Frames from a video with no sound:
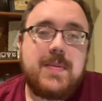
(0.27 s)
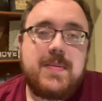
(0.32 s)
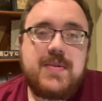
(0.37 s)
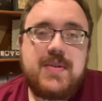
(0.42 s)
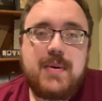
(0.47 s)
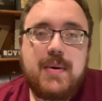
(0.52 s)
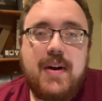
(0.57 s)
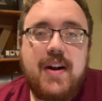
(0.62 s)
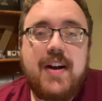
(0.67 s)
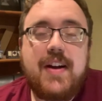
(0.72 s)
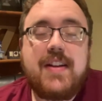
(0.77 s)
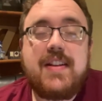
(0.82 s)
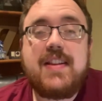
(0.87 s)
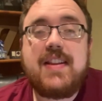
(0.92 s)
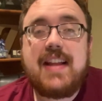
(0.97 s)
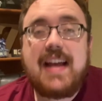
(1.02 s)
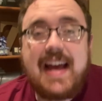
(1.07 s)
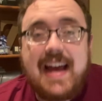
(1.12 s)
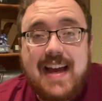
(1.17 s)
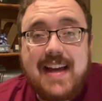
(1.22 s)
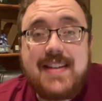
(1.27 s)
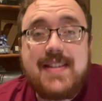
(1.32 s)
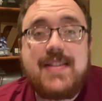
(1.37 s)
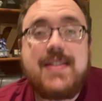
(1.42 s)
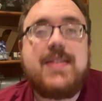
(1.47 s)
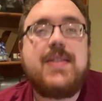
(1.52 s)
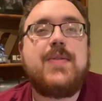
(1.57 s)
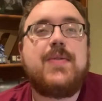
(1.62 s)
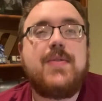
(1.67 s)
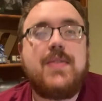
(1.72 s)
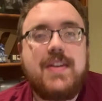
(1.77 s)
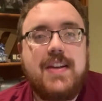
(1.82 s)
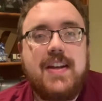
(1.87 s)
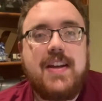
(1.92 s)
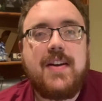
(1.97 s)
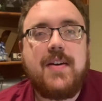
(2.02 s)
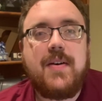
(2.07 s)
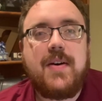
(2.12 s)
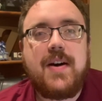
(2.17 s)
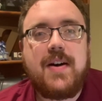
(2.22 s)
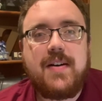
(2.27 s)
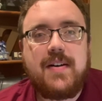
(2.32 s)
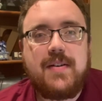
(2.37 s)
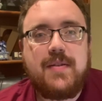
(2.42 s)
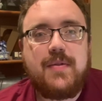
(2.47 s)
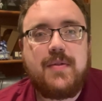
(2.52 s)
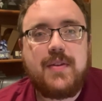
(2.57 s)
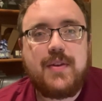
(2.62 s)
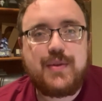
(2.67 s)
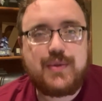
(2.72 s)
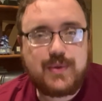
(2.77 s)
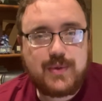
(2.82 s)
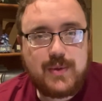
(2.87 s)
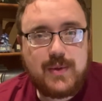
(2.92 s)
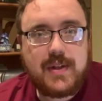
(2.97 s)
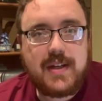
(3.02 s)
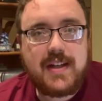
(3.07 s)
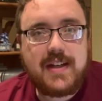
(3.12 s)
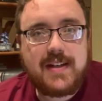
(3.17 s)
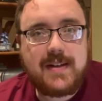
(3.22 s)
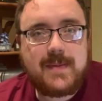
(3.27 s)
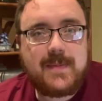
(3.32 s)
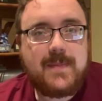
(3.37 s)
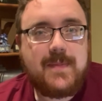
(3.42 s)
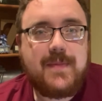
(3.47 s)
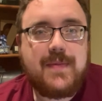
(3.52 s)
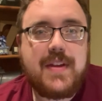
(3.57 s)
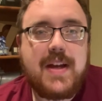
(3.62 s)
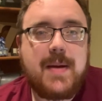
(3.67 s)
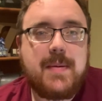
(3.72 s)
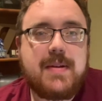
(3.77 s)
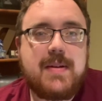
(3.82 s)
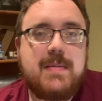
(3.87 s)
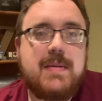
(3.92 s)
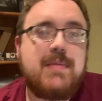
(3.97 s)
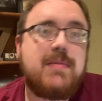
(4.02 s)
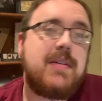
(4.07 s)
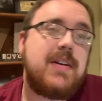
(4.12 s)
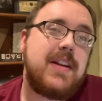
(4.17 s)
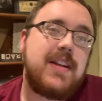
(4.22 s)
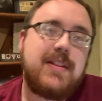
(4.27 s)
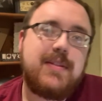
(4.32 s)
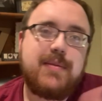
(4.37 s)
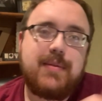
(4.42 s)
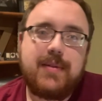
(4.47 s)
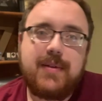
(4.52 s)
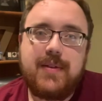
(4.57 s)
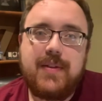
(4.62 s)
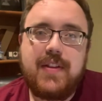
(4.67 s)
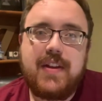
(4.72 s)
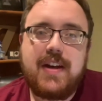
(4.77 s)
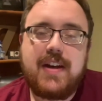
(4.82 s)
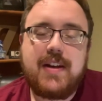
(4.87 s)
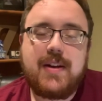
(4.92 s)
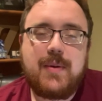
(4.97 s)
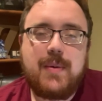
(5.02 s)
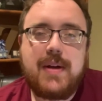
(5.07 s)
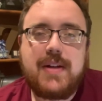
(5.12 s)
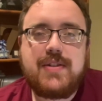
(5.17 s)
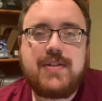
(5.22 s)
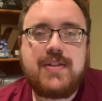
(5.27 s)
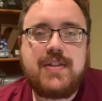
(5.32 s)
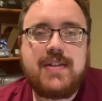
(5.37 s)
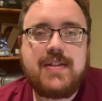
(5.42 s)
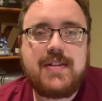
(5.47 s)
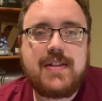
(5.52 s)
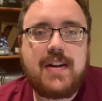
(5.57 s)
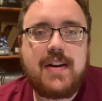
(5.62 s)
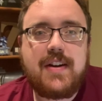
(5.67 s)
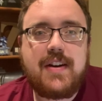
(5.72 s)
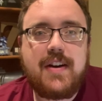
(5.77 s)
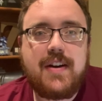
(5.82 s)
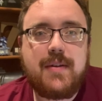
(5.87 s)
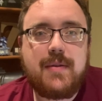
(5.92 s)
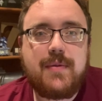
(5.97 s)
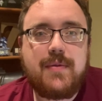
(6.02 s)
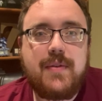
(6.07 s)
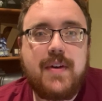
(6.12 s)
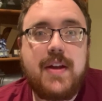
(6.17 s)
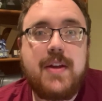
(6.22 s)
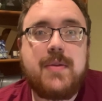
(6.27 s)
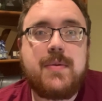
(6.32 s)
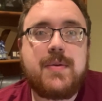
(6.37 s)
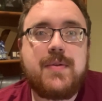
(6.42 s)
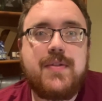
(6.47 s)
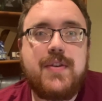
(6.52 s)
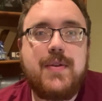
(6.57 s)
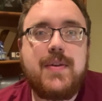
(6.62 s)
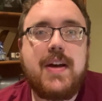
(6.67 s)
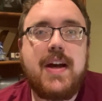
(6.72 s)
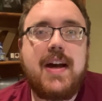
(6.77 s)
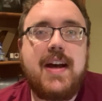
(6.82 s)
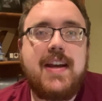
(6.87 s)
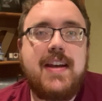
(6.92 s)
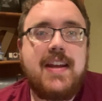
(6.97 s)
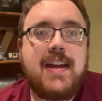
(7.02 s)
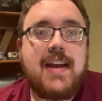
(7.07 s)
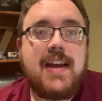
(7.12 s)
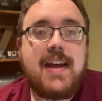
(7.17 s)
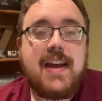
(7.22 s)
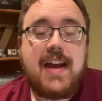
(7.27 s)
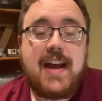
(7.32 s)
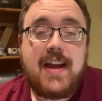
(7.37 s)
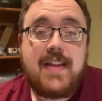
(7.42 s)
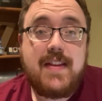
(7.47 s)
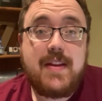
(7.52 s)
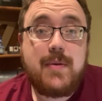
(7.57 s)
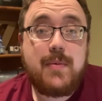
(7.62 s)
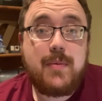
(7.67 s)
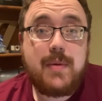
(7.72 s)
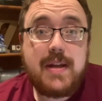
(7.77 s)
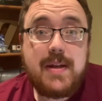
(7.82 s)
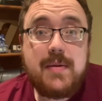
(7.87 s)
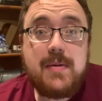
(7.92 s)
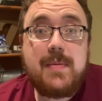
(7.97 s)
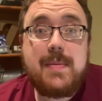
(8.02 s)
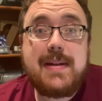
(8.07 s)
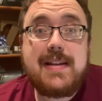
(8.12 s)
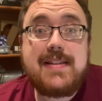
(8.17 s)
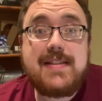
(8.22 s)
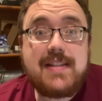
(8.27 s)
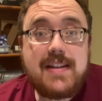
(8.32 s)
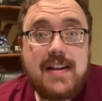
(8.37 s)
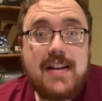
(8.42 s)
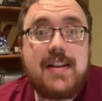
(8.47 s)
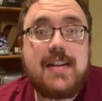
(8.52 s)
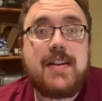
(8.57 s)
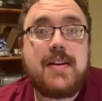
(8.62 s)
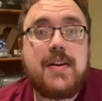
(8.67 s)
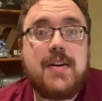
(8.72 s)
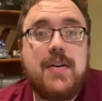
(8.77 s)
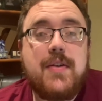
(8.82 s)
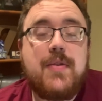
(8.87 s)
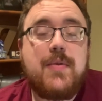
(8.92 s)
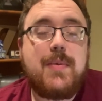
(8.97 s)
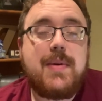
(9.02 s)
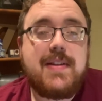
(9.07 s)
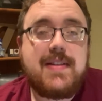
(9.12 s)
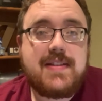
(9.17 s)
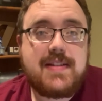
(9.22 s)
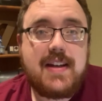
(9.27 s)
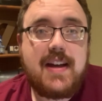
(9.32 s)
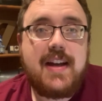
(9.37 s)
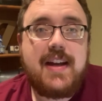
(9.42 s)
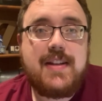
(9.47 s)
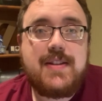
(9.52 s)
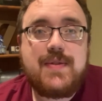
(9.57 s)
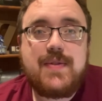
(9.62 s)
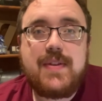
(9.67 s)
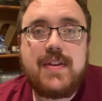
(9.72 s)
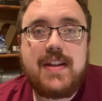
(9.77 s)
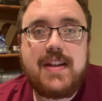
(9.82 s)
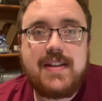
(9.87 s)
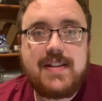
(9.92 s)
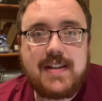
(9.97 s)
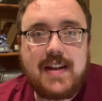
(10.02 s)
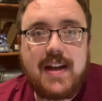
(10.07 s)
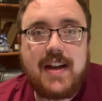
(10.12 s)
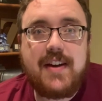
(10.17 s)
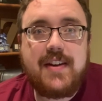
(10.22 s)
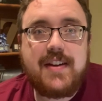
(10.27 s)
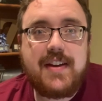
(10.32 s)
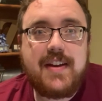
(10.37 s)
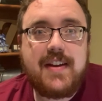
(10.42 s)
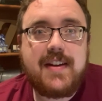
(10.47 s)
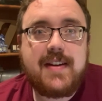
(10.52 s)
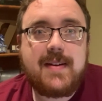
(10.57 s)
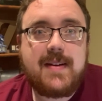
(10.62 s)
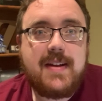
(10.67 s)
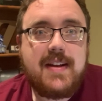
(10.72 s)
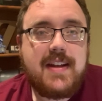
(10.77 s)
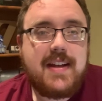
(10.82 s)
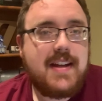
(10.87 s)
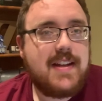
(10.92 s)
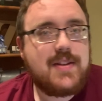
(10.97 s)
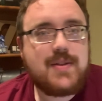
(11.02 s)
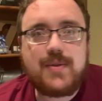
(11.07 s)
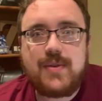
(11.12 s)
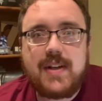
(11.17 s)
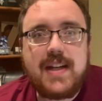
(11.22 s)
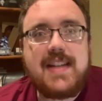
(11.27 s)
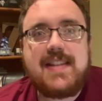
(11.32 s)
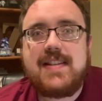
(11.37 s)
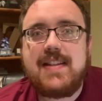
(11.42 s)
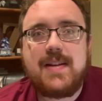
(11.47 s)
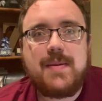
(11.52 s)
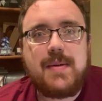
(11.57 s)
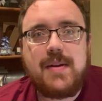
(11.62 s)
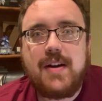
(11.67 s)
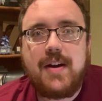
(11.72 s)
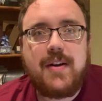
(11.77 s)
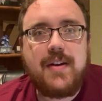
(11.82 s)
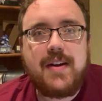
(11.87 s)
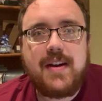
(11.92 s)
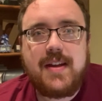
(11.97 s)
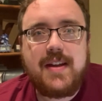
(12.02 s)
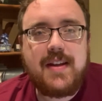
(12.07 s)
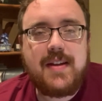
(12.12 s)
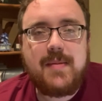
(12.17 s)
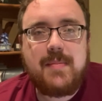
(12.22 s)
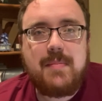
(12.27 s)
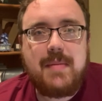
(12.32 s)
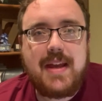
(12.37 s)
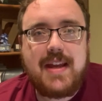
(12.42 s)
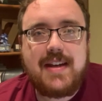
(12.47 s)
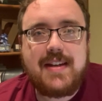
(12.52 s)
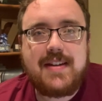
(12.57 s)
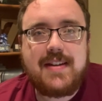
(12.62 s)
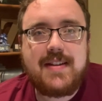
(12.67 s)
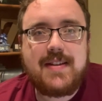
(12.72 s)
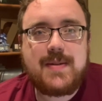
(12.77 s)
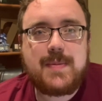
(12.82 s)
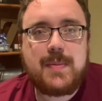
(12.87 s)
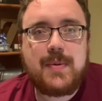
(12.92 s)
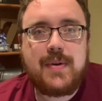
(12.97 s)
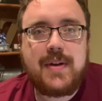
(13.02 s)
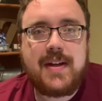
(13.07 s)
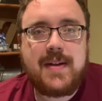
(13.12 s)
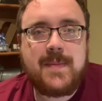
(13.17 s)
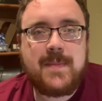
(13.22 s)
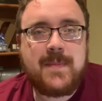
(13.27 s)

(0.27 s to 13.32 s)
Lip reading: to our last video of the school year. I'm going to be running through the questions on our final review guide, and then we will be done with science for the entire year. It's crazy that we already made it to this point.